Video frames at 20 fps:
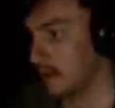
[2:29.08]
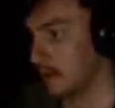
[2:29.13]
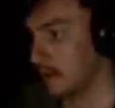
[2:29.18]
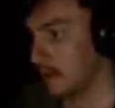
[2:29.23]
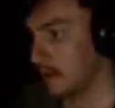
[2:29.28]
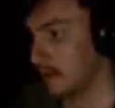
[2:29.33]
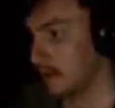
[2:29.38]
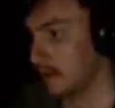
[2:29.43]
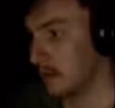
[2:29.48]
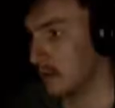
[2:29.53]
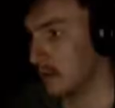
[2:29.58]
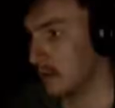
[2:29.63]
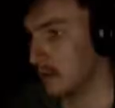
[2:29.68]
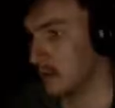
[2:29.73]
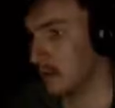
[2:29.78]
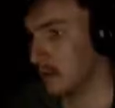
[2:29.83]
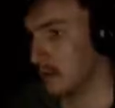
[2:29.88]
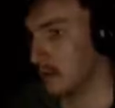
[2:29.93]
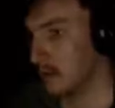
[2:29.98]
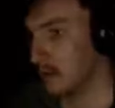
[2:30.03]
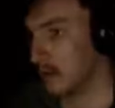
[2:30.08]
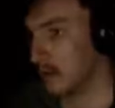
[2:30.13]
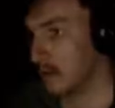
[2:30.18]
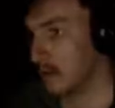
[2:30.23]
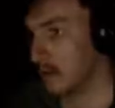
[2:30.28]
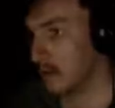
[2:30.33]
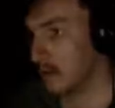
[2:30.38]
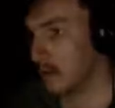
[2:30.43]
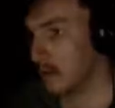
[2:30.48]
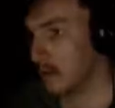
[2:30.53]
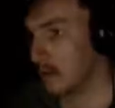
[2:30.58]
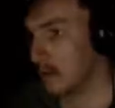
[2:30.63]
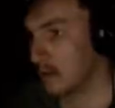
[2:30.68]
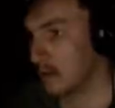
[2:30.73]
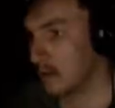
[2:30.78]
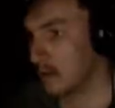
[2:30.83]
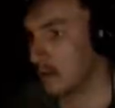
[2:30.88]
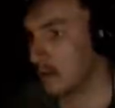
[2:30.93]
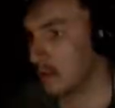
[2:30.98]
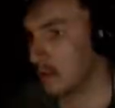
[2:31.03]

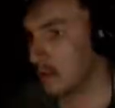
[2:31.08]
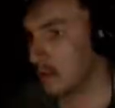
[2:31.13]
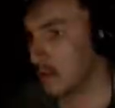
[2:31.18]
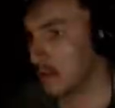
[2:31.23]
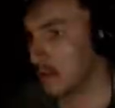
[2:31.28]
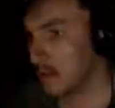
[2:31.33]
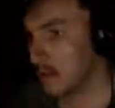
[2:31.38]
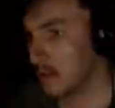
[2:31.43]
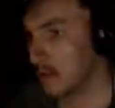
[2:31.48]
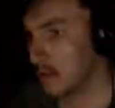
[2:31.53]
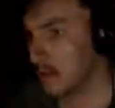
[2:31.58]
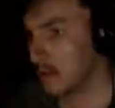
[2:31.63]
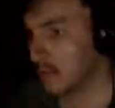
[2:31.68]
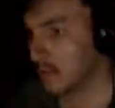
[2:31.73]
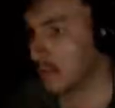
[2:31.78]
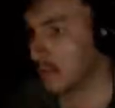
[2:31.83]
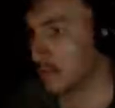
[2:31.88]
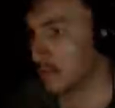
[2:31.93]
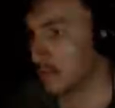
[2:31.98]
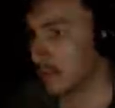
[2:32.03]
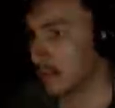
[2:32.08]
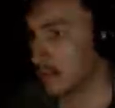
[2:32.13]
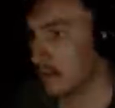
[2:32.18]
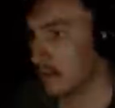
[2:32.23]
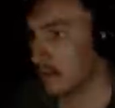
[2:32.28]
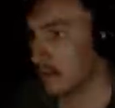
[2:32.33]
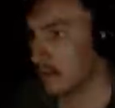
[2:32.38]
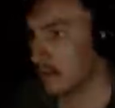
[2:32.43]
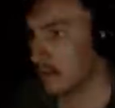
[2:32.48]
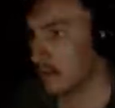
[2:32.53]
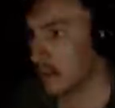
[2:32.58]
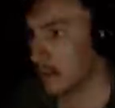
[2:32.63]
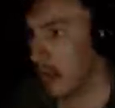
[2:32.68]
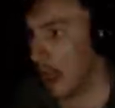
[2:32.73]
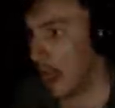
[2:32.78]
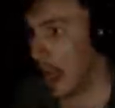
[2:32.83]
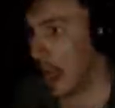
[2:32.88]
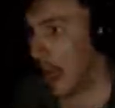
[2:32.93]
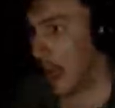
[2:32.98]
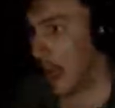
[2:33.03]

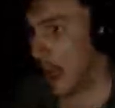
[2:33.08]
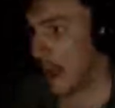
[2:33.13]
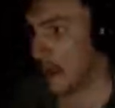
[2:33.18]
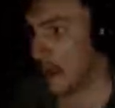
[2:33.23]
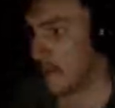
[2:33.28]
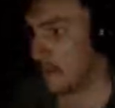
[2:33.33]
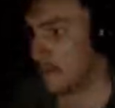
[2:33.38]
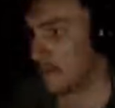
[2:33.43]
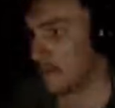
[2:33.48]
Nothing is said.